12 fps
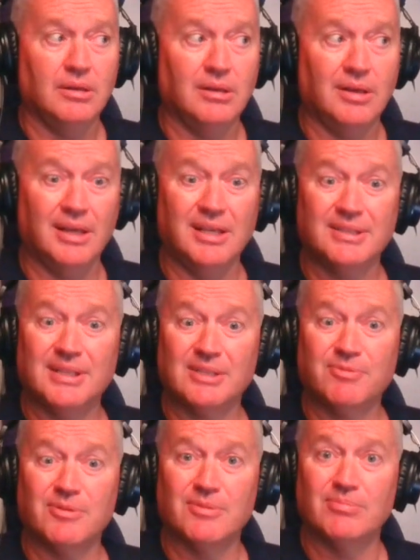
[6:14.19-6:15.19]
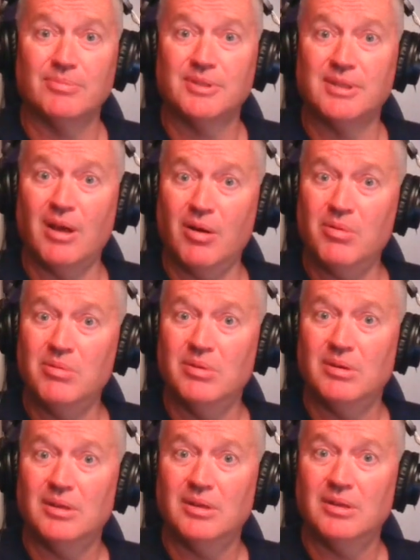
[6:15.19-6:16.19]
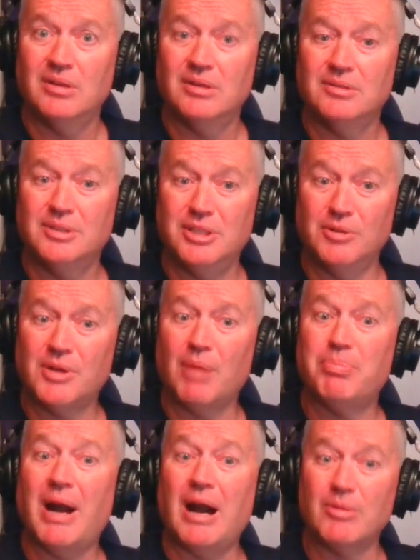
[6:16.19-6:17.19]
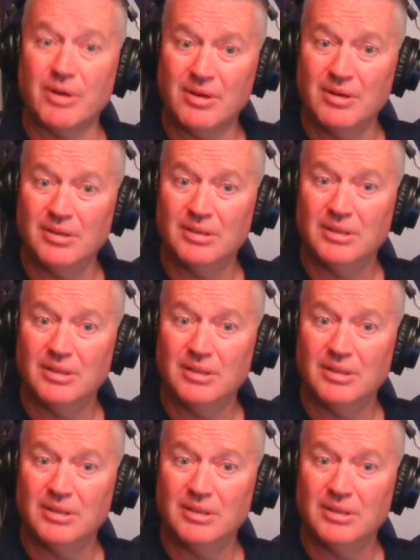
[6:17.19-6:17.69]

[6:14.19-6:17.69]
I guess that's for snow. The Utah Powder.